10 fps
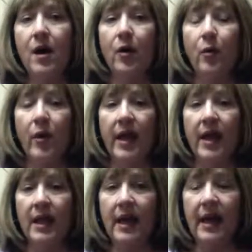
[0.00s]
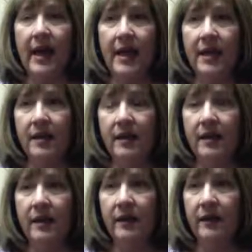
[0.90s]
Well, I
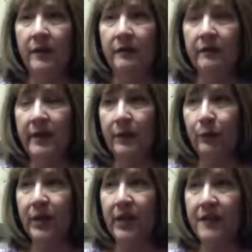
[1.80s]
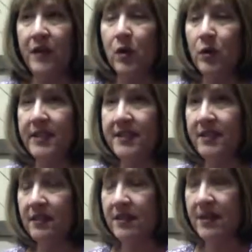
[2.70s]
really the only
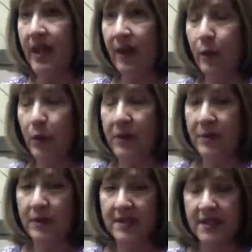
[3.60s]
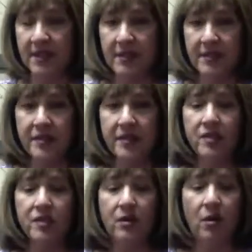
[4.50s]
skills I had were people skills,
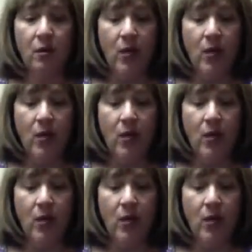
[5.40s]
so